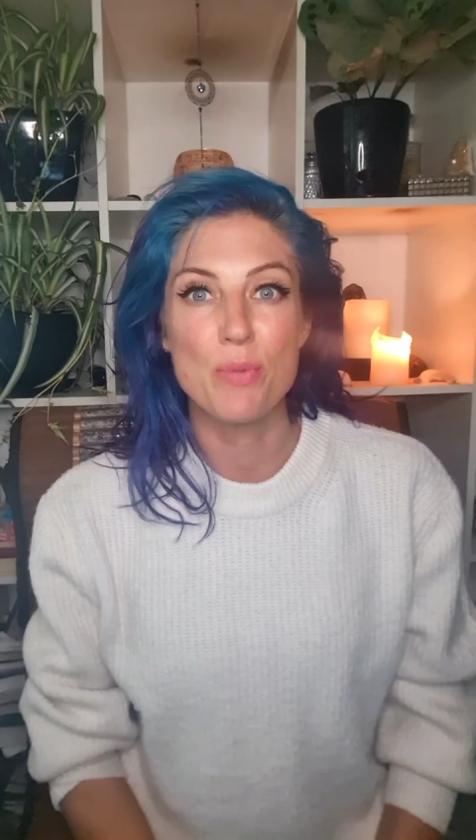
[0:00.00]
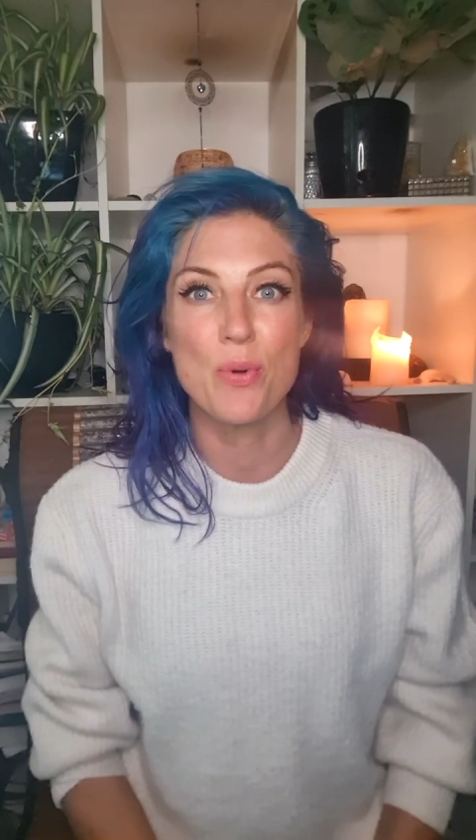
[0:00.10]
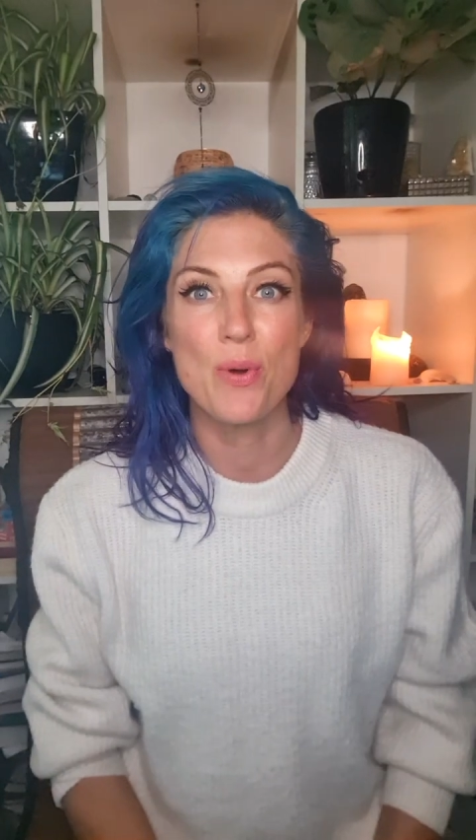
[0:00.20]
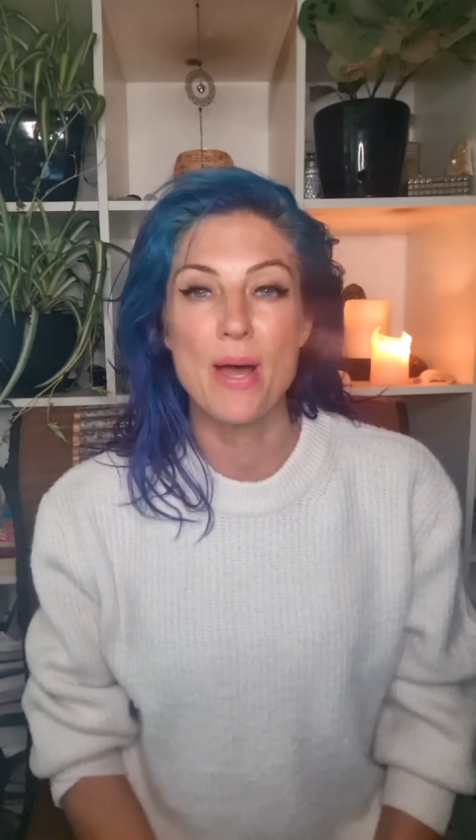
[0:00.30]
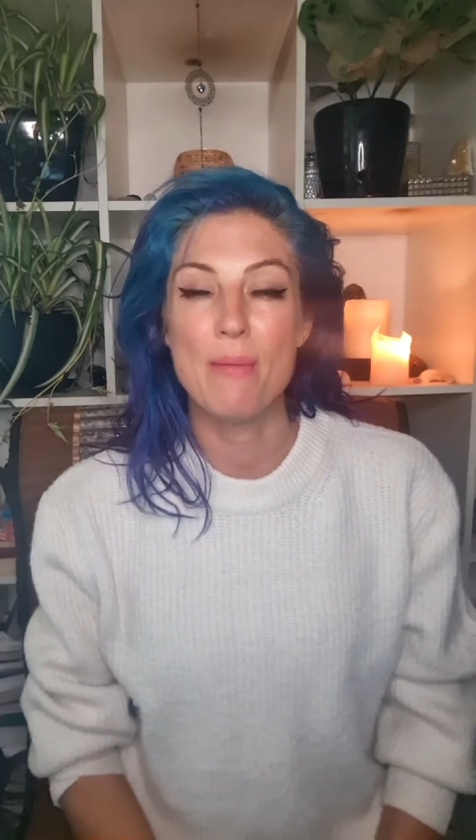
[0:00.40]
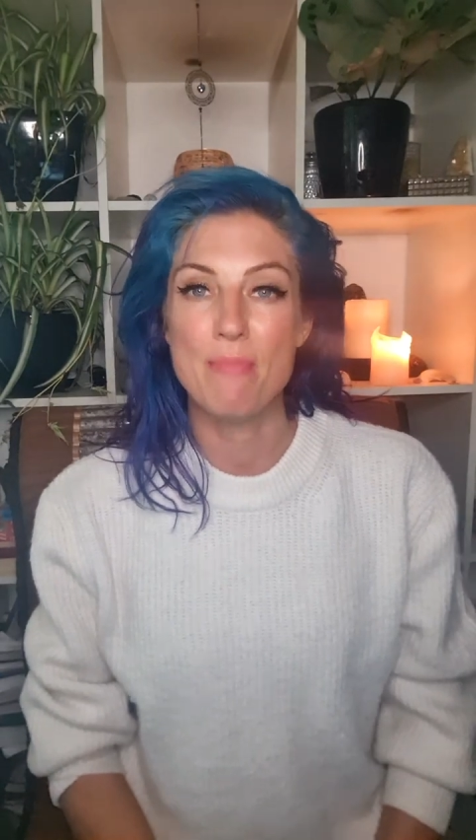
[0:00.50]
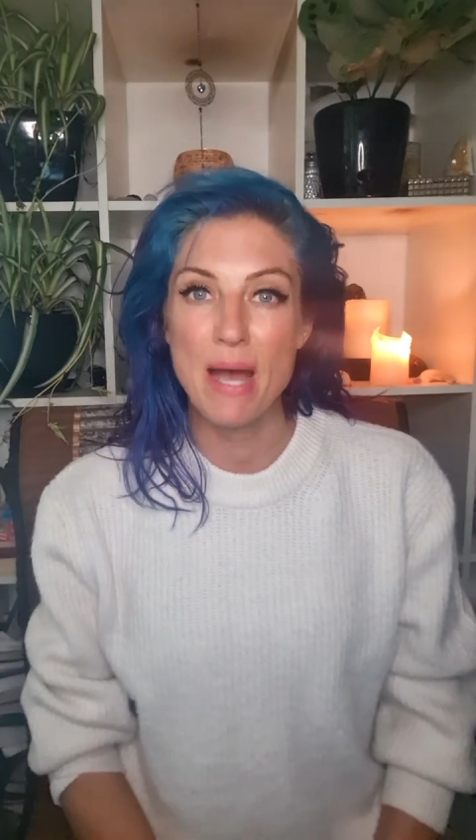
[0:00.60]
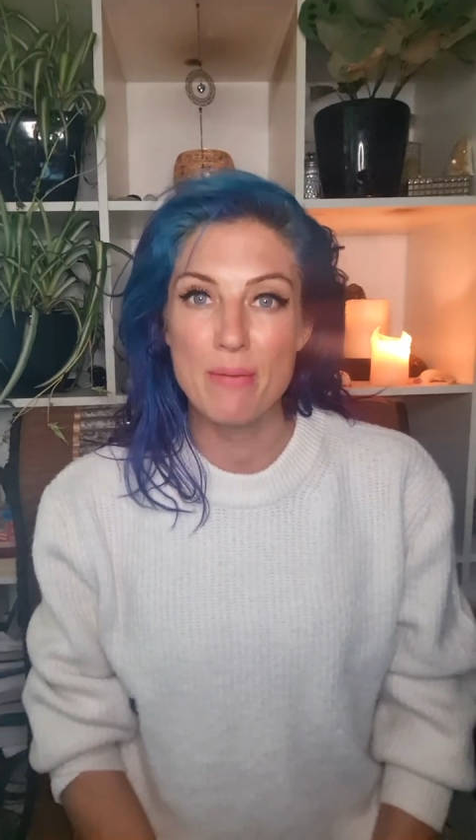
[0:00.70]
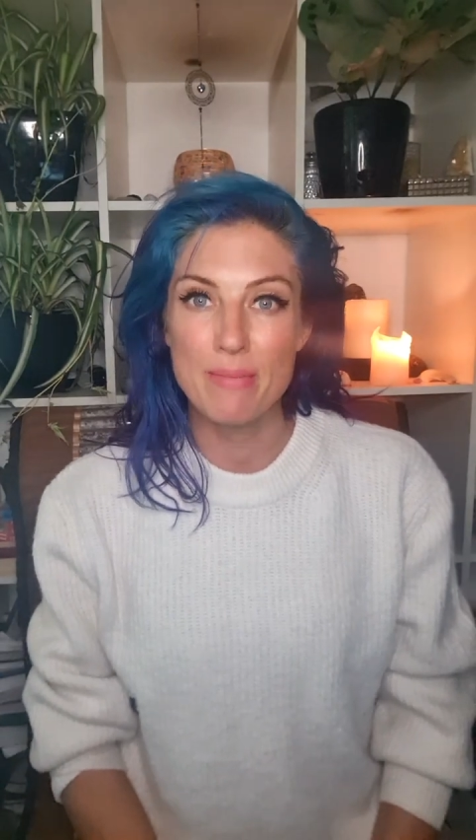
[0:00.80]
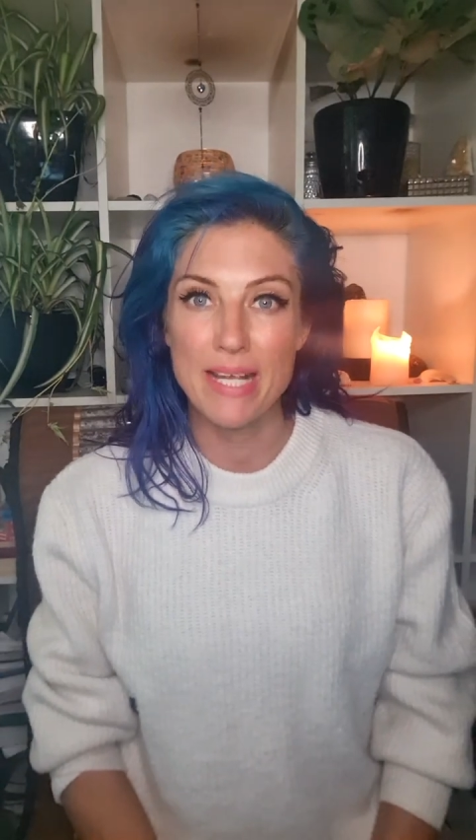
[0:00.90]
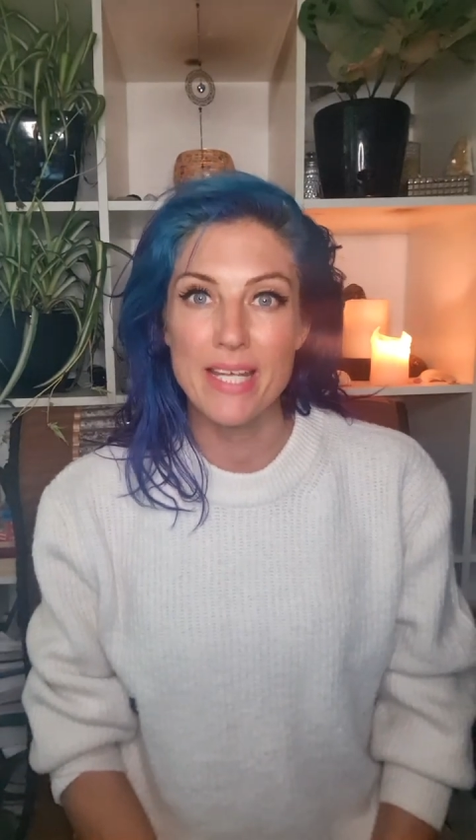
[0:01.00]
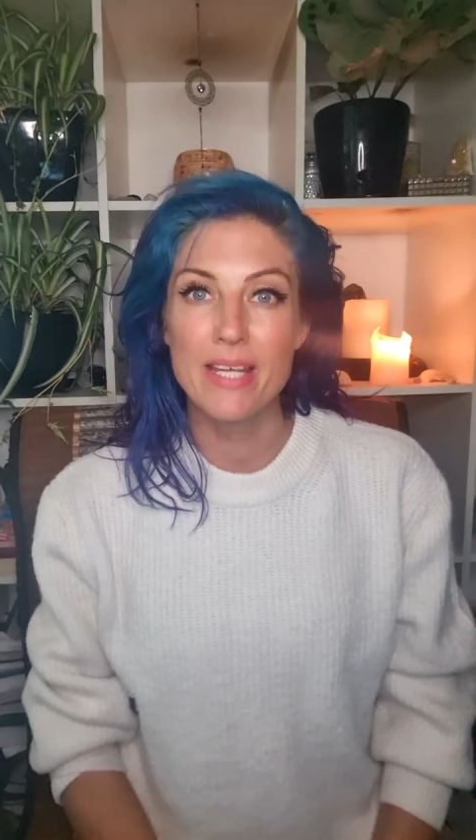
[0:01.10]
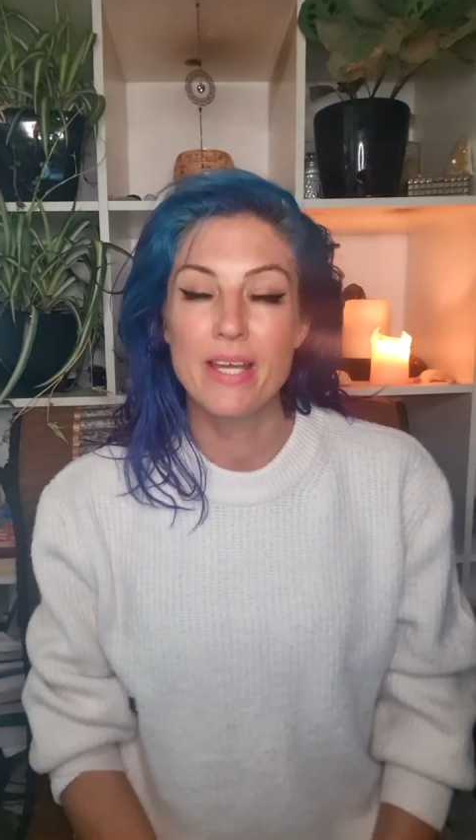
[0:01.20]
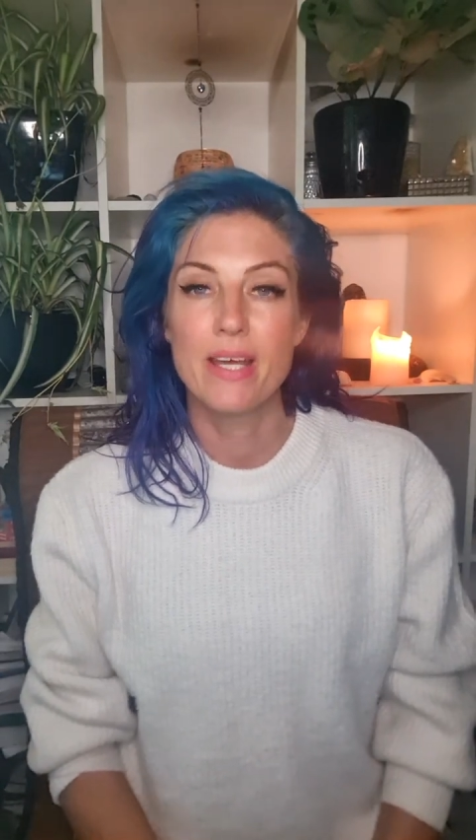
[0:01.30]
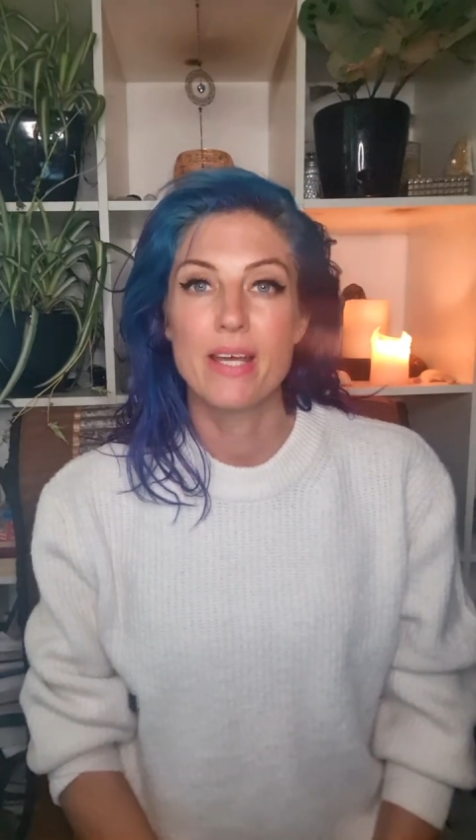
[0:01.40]
more about
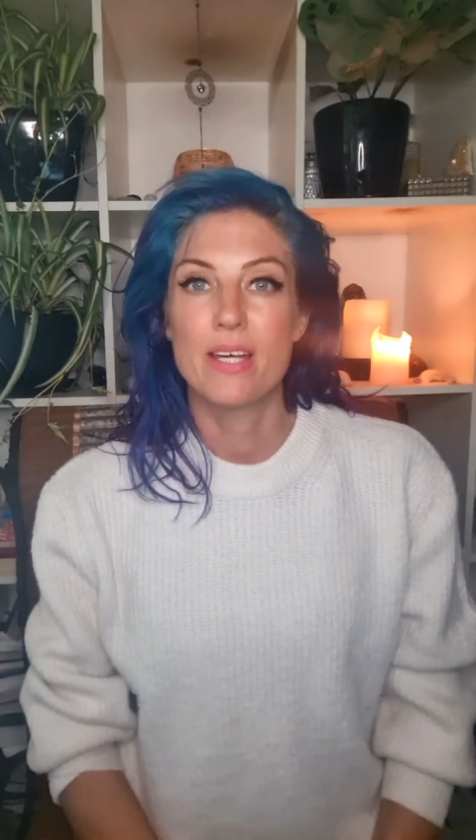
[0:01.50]
me.